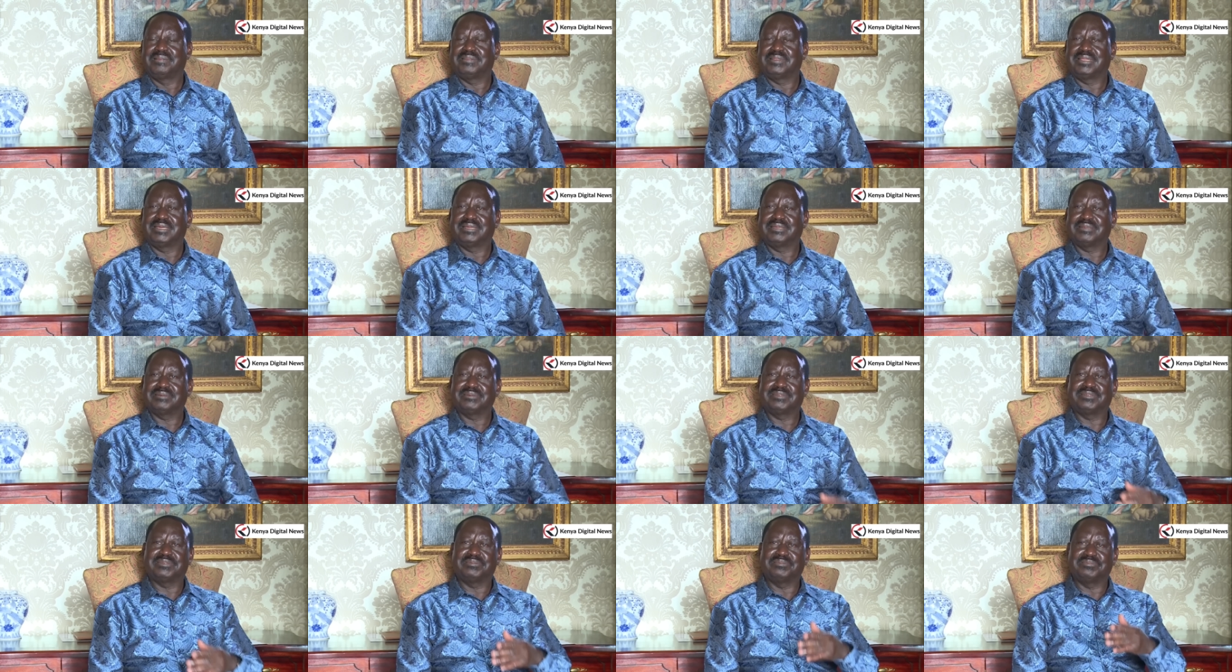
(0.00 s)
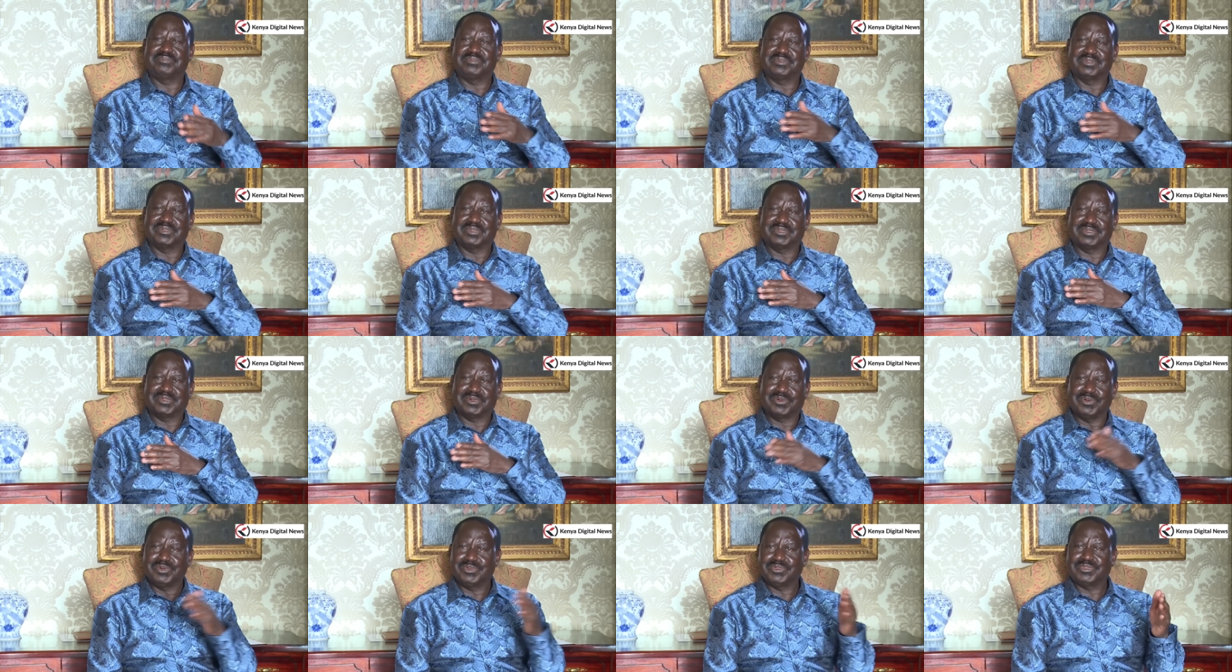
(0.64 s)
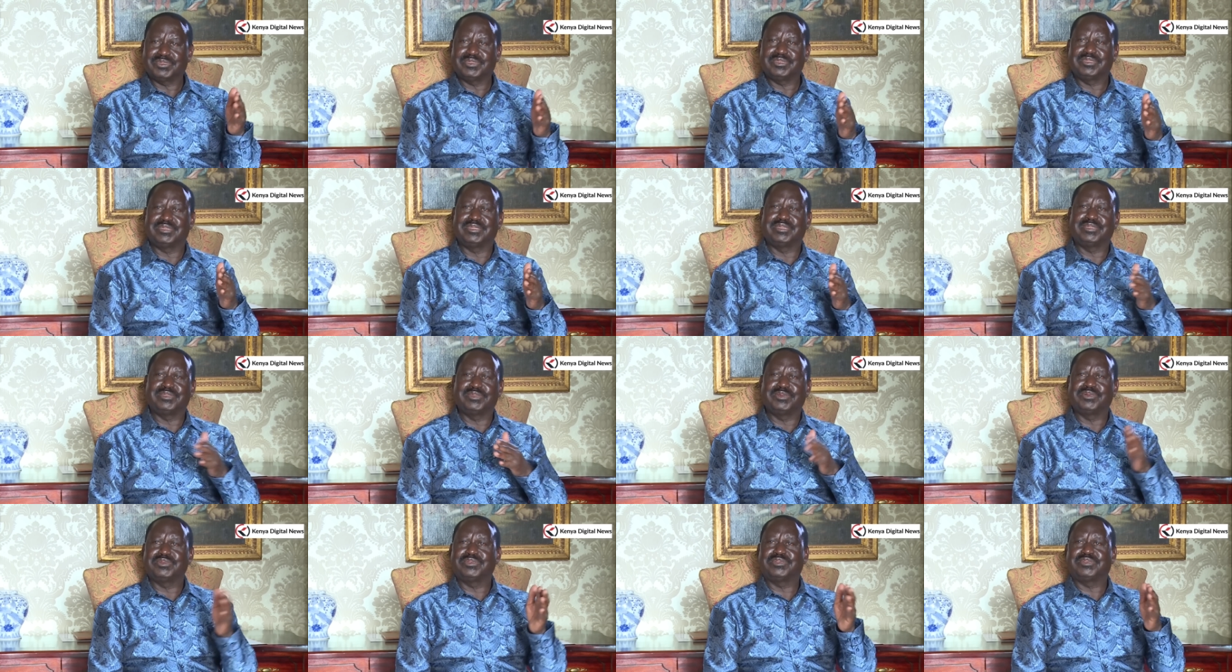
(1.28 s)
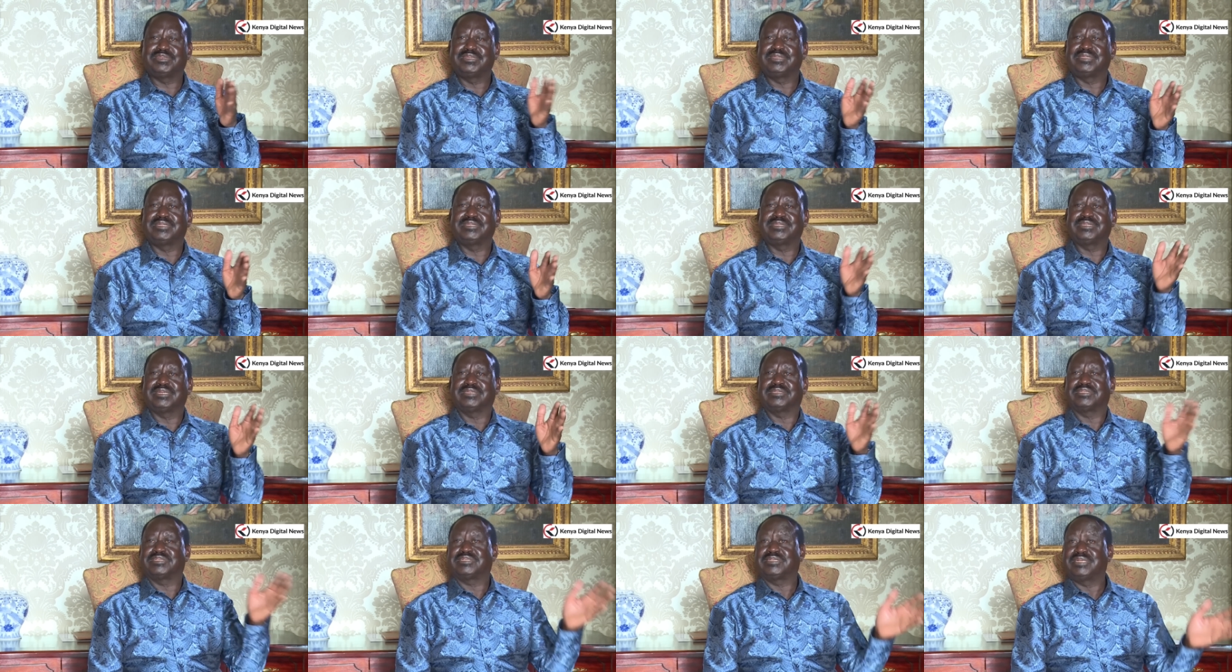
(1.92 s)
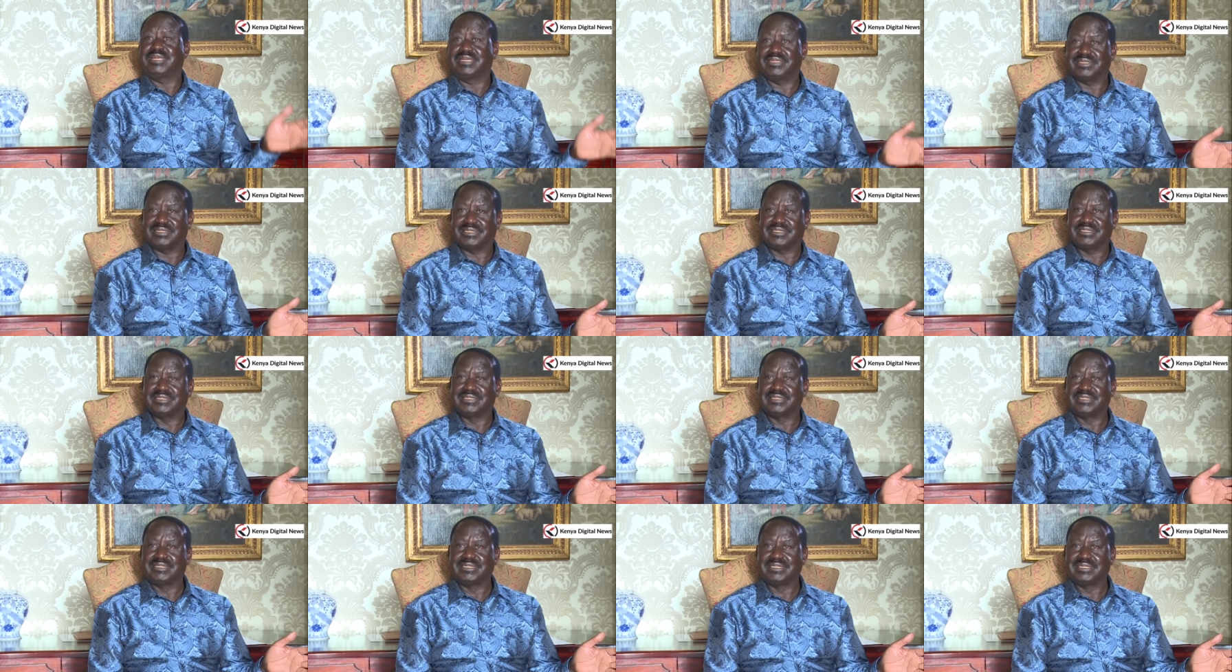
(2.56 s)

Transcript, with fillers: The court did not see this as strange.